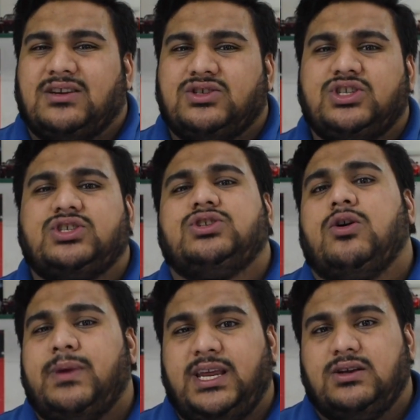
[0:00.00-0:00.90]
There's just
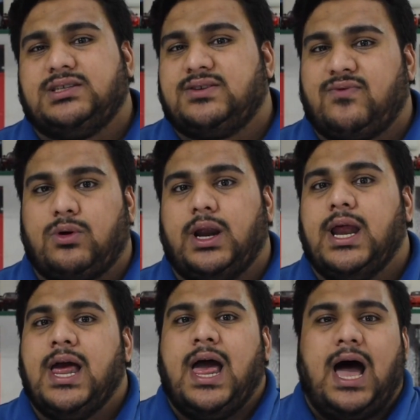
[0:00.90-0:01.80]
so many uses for it.
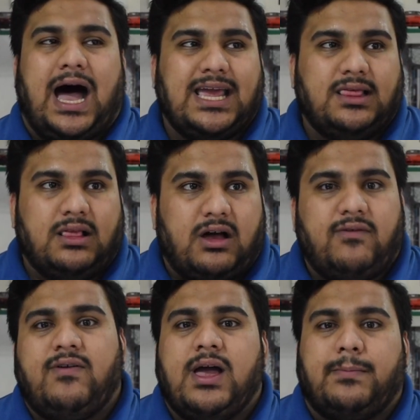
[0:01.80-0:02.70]
I
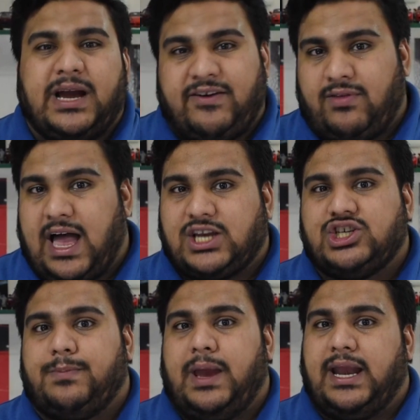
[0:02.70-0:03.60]
love my
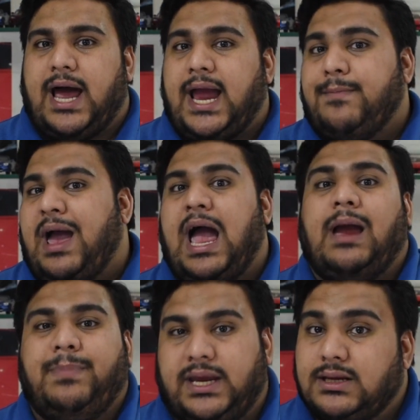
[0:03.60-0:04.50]
flagship and I am
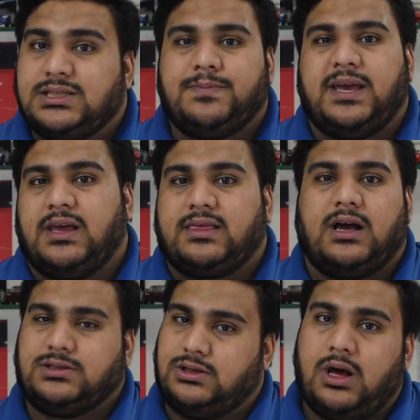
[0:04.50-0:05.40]
happy to pay that
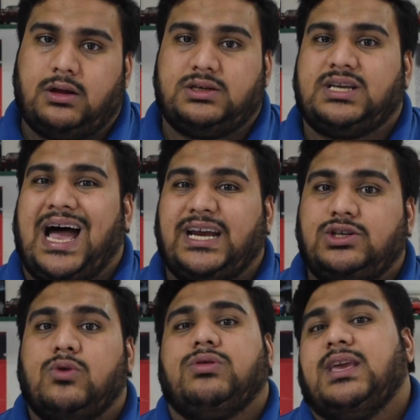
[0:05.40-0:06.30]
$1,000. I
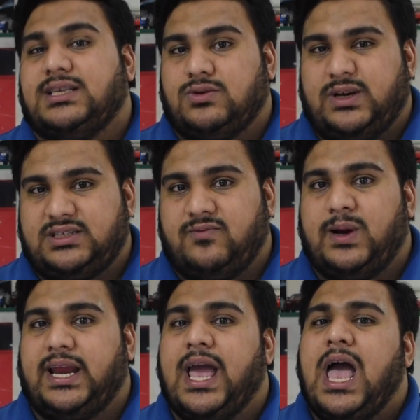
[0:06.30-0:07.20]
don't think it's a waste of
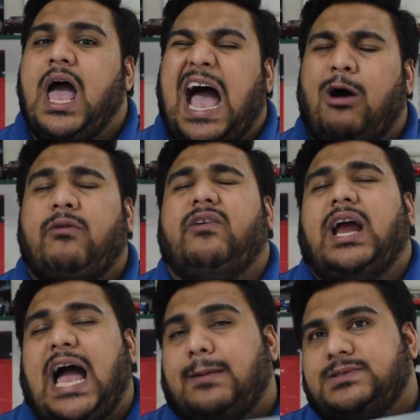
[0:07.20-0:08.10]
money. However, I
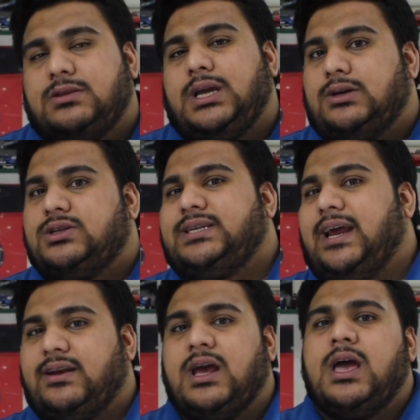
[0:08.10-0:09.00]
absolutely
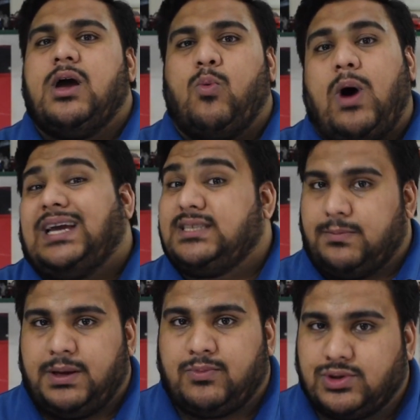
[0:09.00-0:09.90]
understand why some
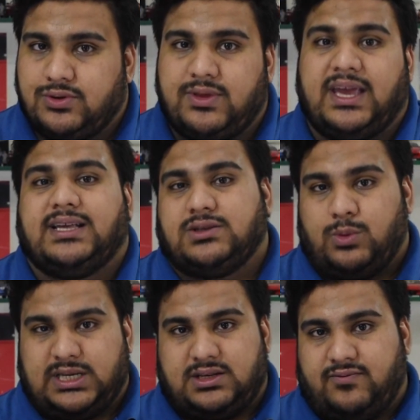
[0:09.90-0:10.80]
people do think it's a
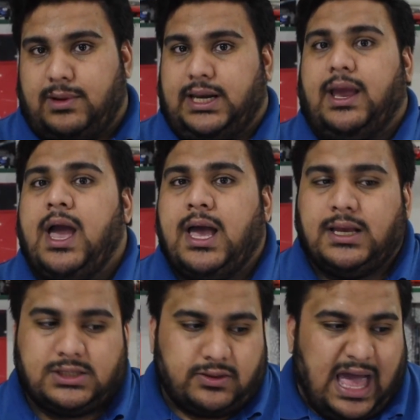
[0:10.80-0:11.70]
waste of money.
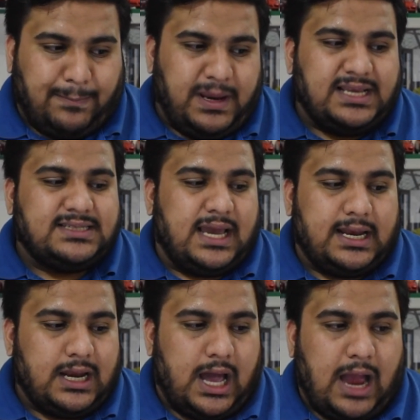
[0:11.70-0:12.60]
So that being
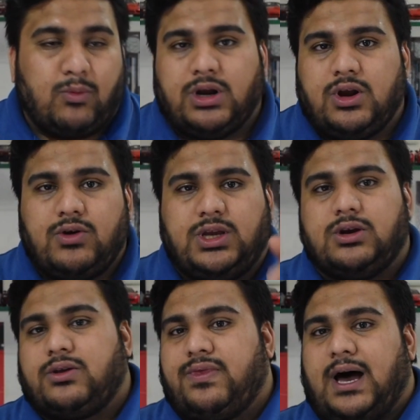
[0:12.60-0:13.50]
said, I want to know
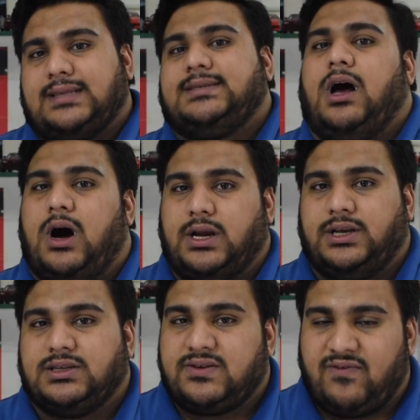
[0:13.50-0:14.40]
your thoughts on
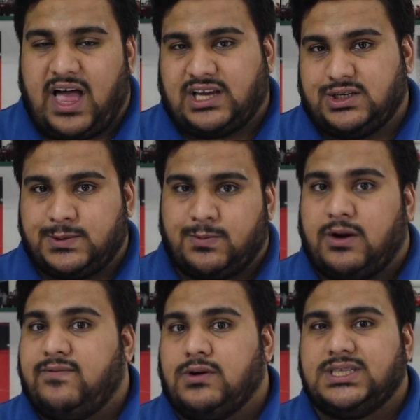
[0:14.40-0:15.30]
flagship
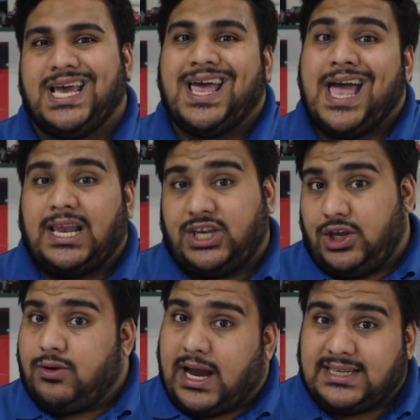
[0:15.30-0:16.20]
smartphones. Do
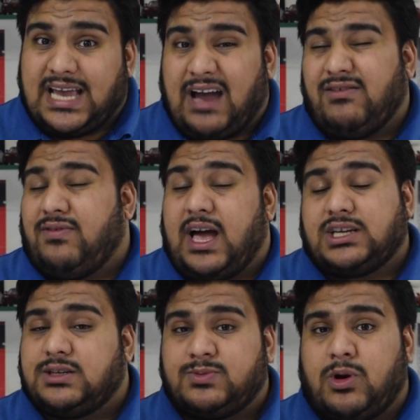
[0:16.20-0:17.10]
you guys have a
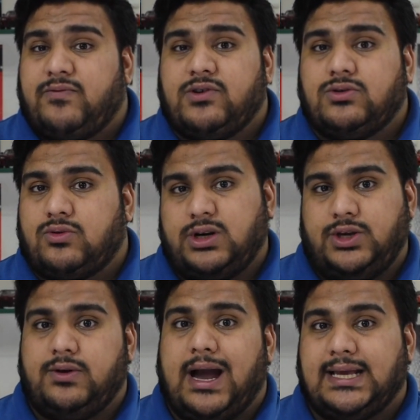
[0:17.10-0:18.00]
flagship smartphone, or do
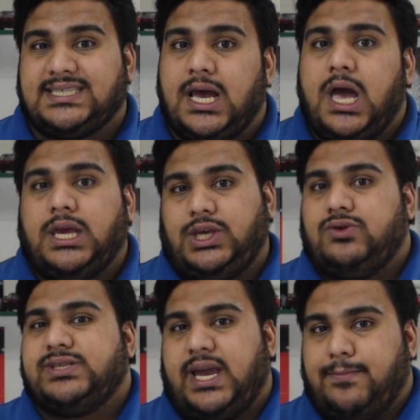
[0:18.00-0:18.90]
you guys
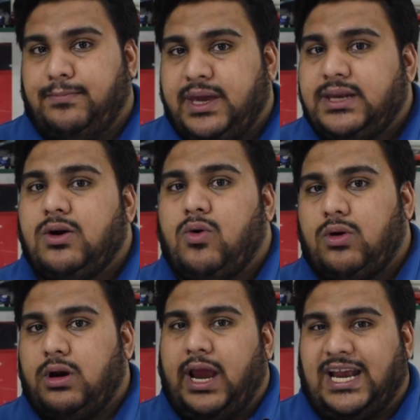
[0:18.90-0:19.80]
use a mid
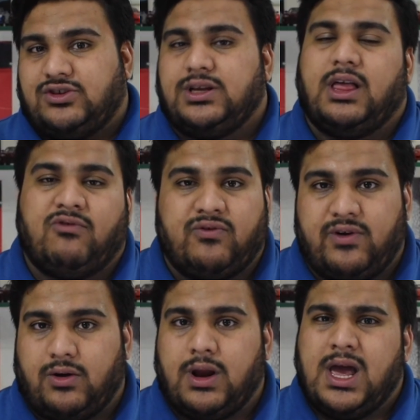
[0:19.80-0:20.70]
or entry-level
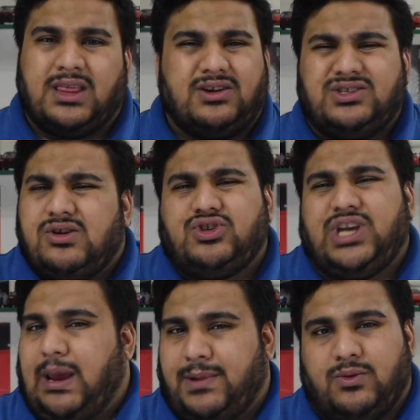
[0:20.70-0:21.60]
phone? There's no
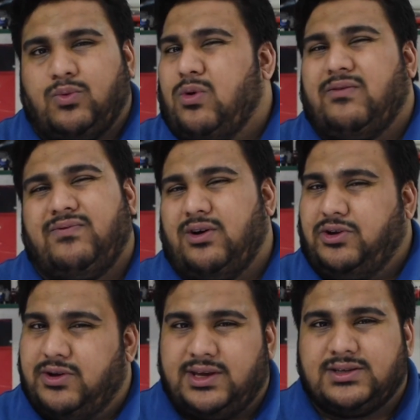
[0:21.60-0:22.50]
shame in what phone
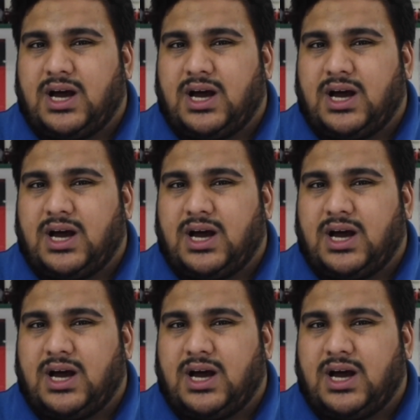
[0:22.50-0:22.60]
you use.